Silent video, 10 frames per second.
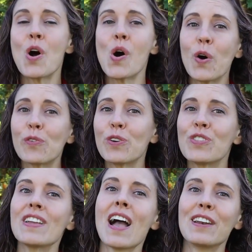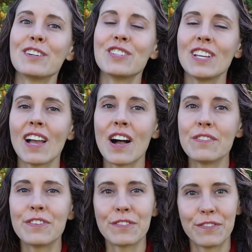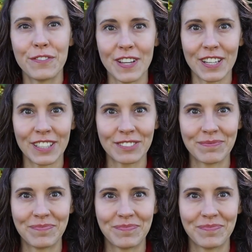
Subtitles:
over the energy of fear.